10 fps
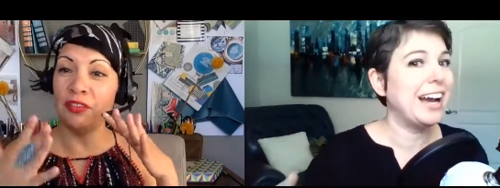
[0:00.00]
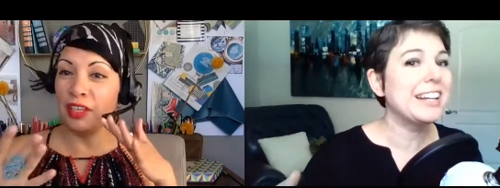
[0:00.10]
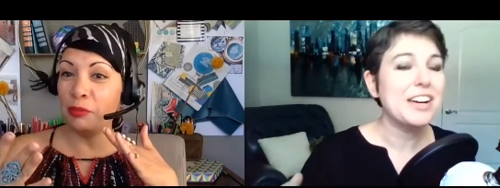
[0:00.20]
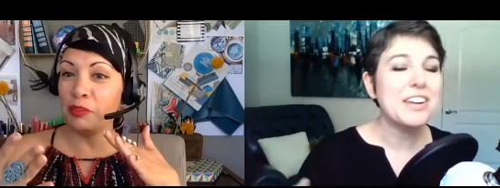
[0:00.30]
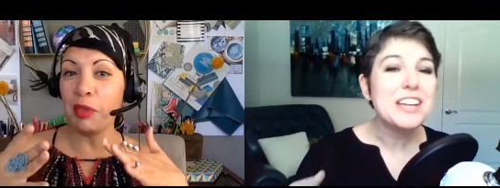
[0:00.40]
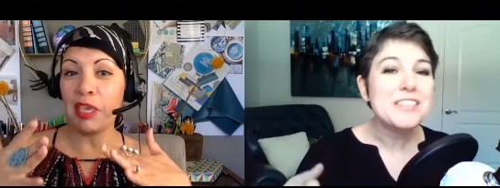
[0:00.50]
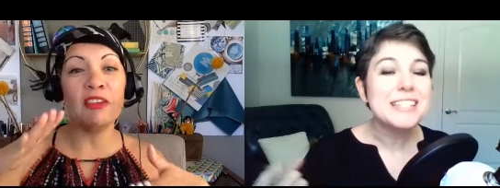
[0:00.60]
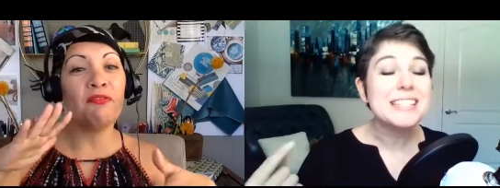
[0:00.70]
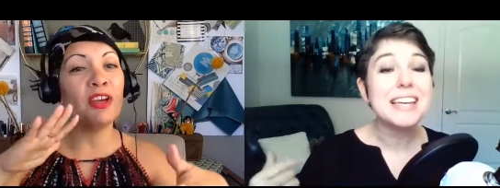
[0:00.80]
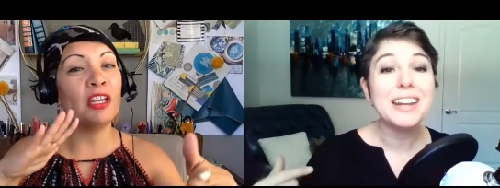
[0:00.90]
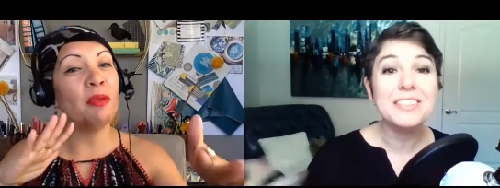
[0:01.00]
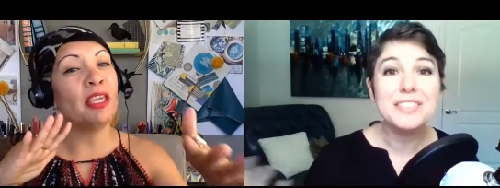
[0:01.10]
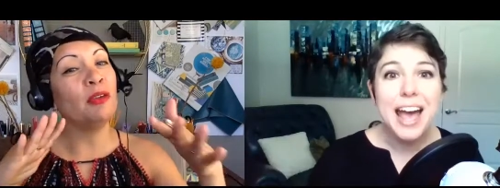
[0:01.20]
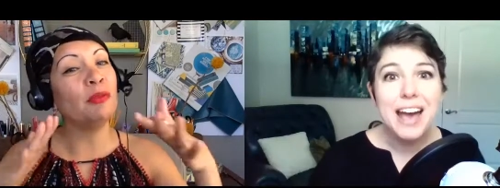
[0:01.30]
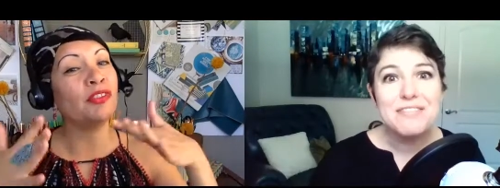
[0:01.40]
Speaker 1: I know he was, he was, me. He,
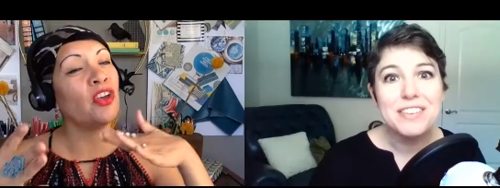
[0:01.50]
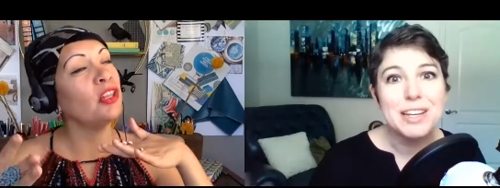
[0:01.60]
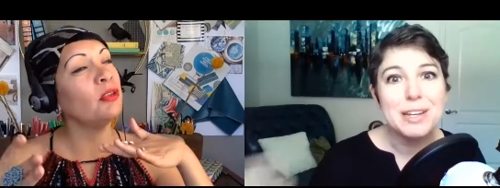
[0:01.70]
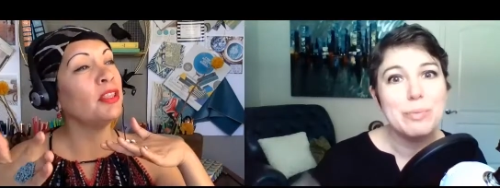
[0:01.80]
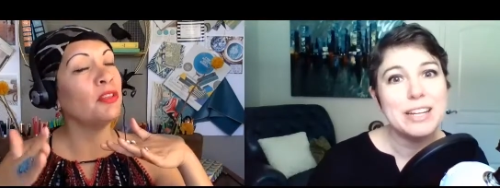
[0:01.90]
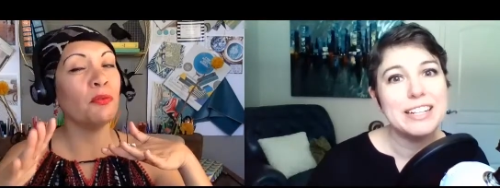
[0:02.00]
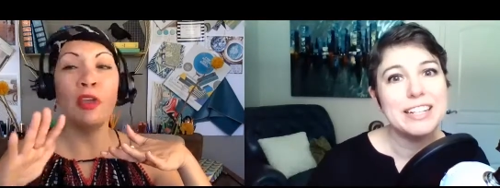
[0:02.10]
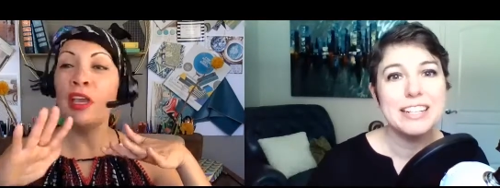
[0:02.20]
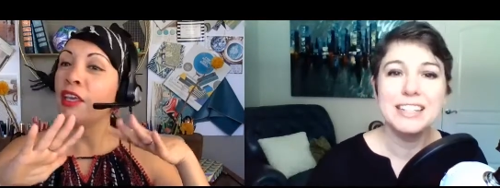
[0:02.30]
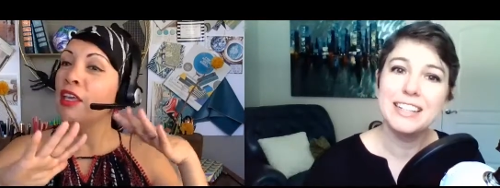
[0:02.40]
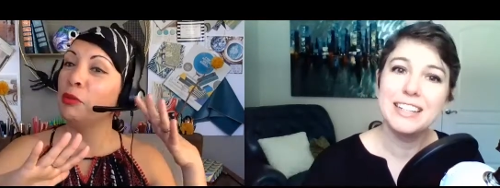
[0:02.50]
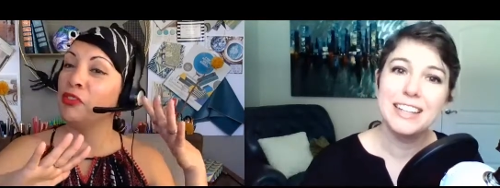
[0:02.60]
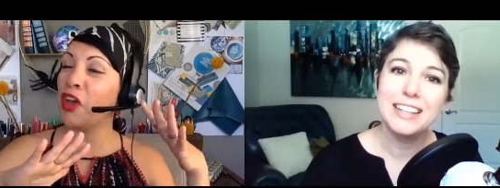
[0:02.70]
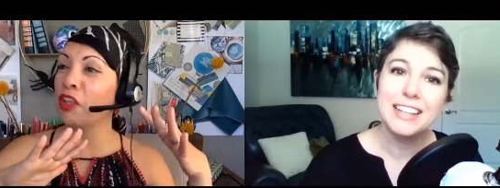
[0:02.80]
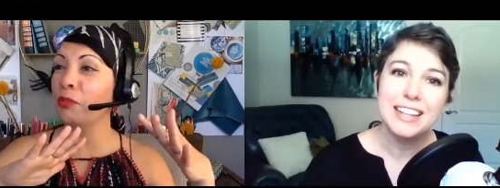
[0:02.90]
was calling me the, he was
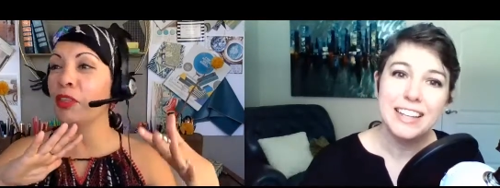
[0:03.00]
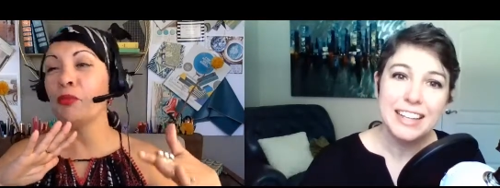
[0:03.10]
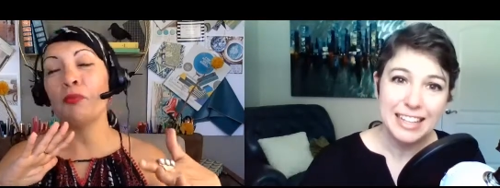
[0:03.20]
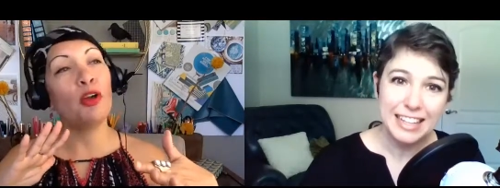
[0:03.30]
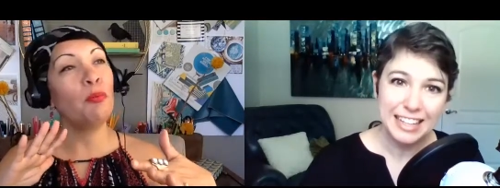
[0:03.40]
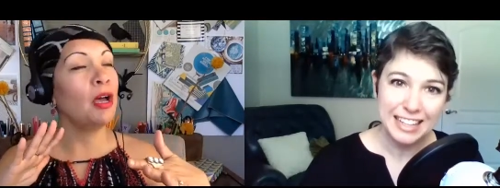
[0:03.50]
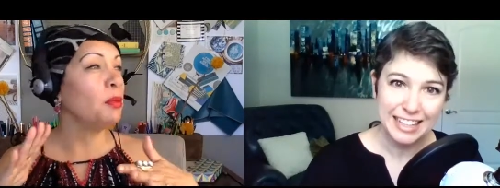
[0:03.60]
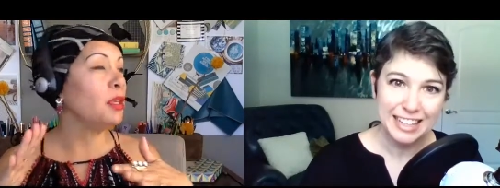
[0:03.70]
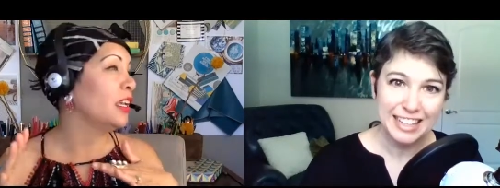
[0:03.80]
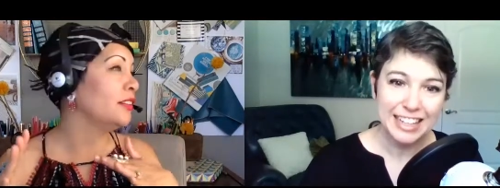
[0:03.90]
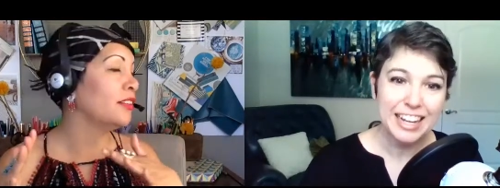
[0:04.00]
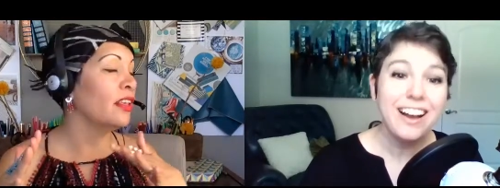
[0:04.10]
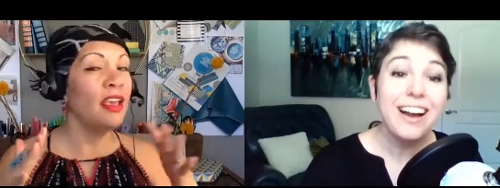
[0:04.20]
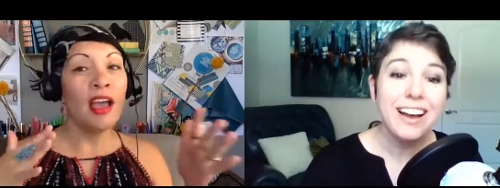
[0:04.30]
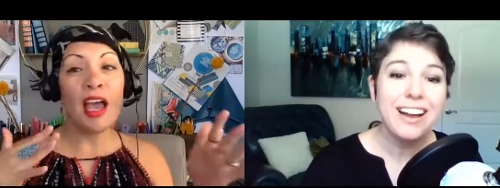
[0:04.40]
calling me the robot because
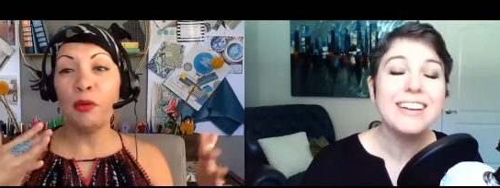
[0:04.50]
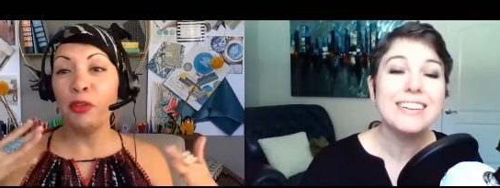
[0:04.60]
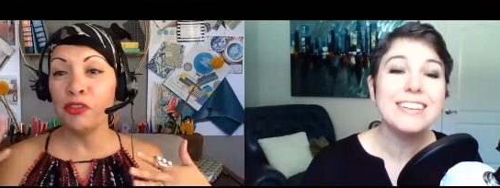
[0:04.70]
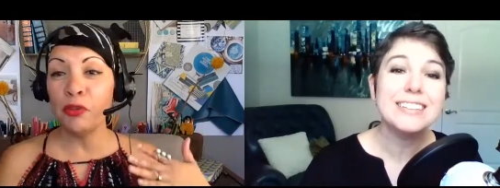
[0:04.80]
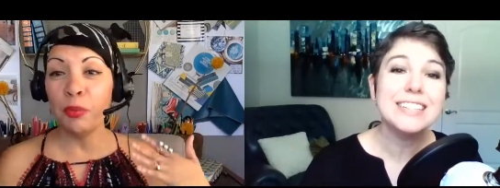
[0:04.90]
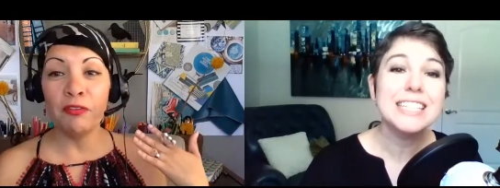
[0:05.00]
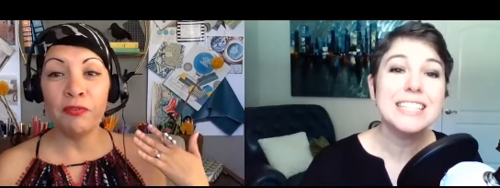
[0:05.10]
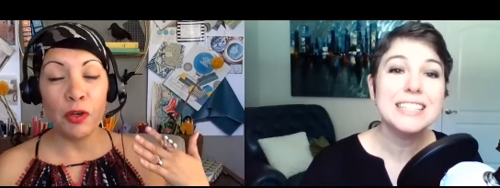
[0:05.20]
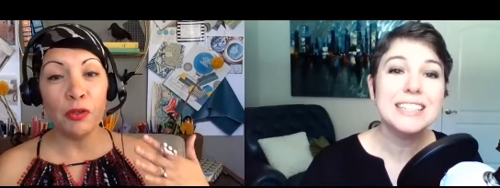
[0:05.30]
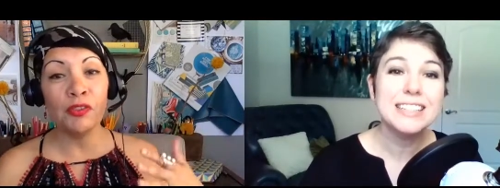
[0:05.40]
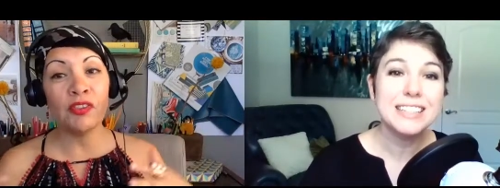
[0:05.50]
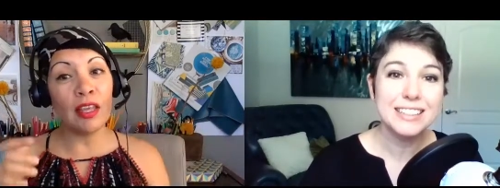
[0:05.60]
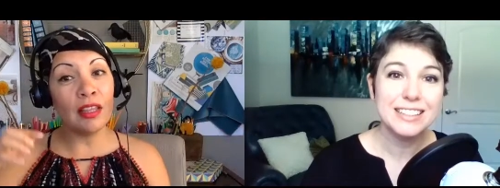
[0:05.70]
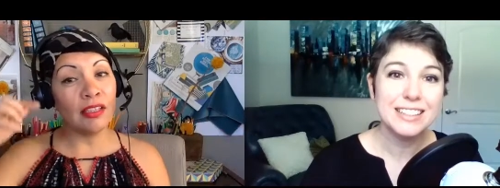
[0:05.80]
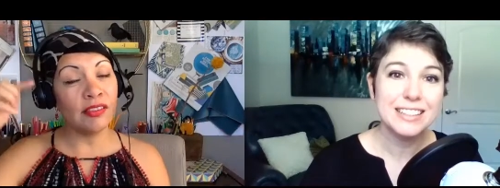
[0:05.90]
uh-huh. I used to be a photo
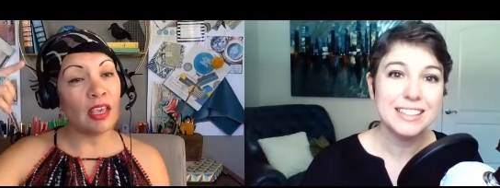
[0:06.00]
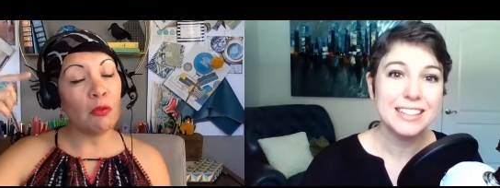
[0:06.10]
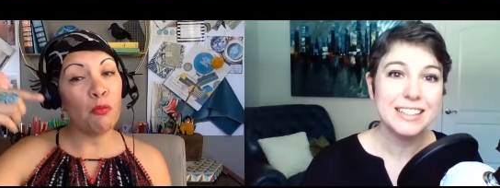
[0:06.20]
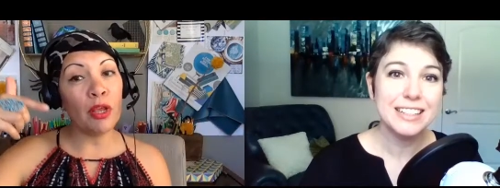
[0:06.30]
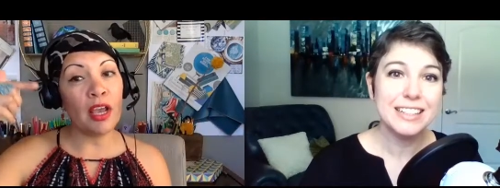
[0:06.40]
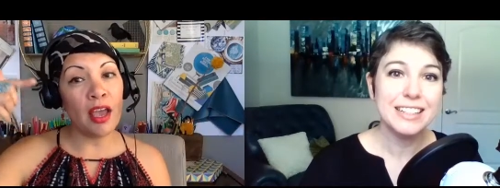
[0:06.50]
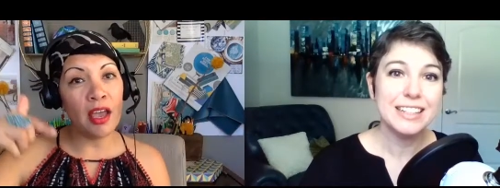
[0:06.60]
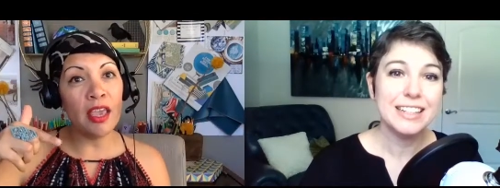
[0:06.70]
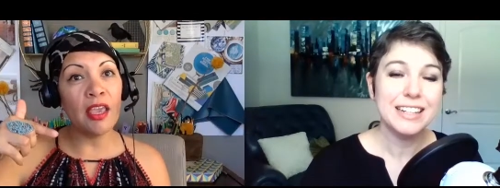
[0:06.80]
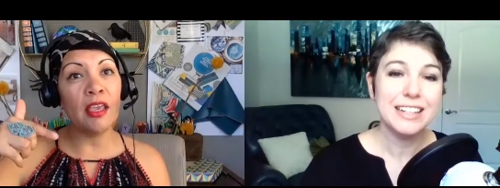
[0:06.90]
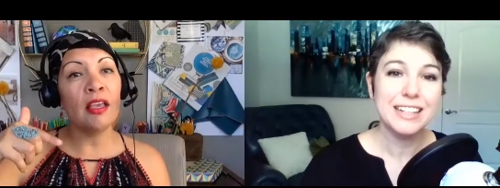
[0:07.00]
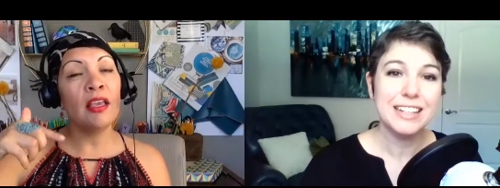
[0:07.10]
stylist, and when I